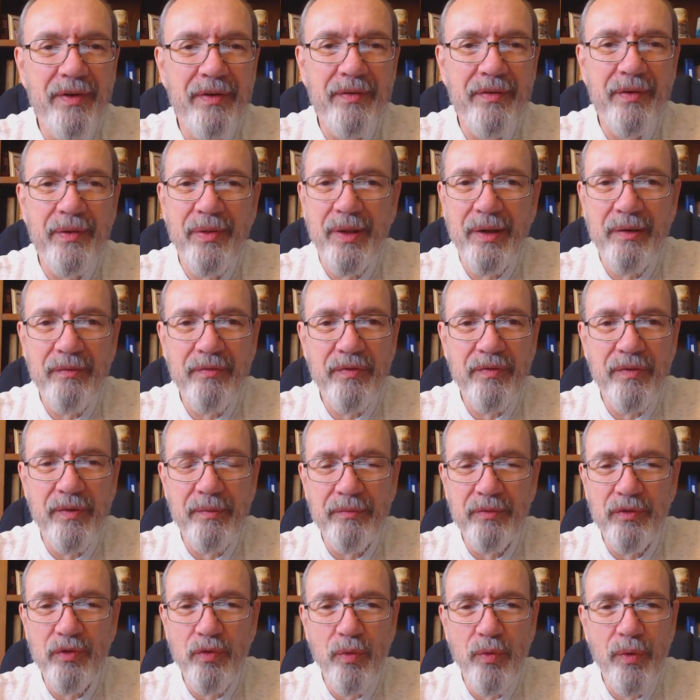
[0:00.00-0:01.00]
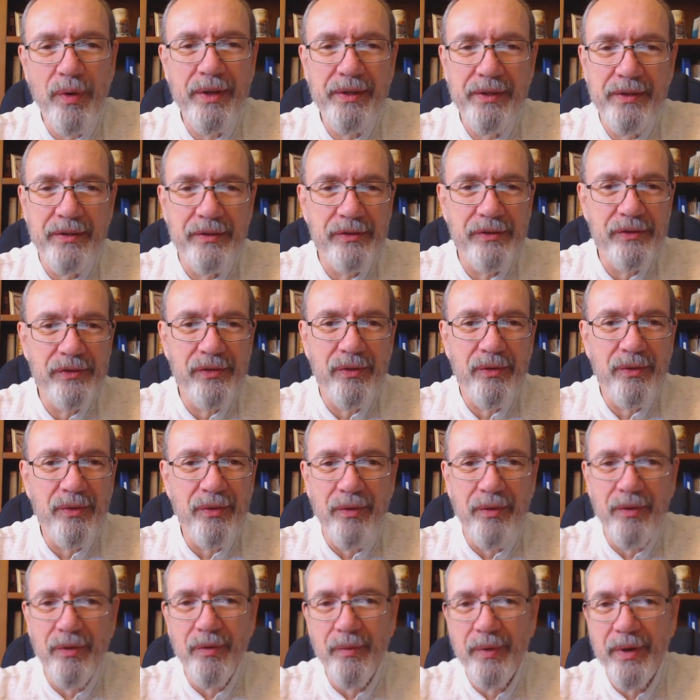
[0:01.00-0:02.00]
everything from 20 years
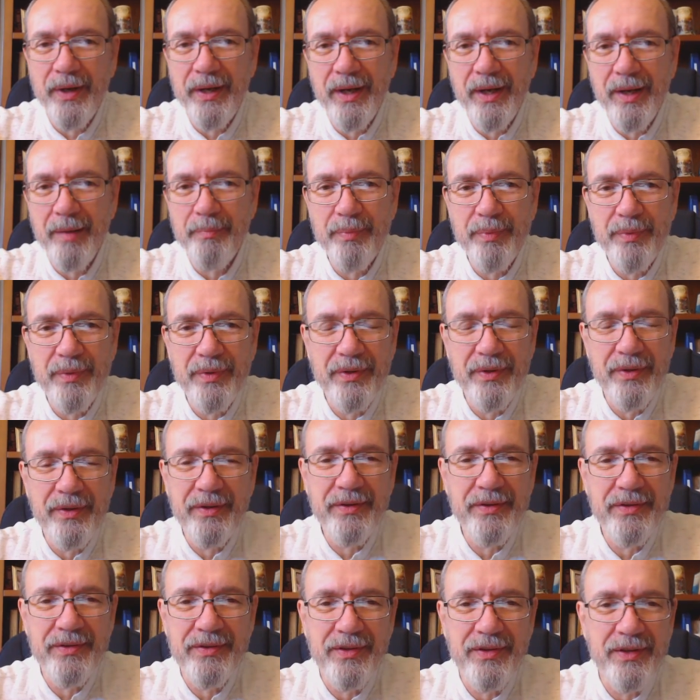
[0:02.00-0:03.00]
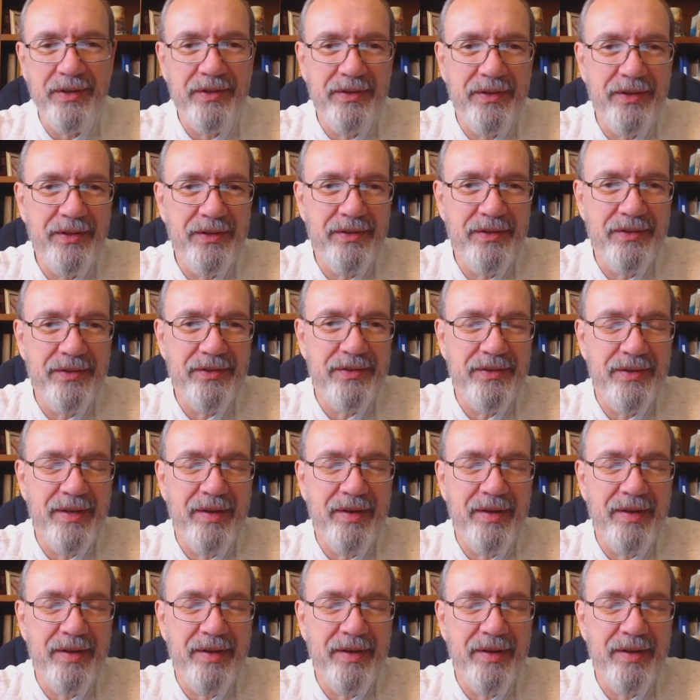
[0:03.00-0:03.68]
old all the way up to the 60s and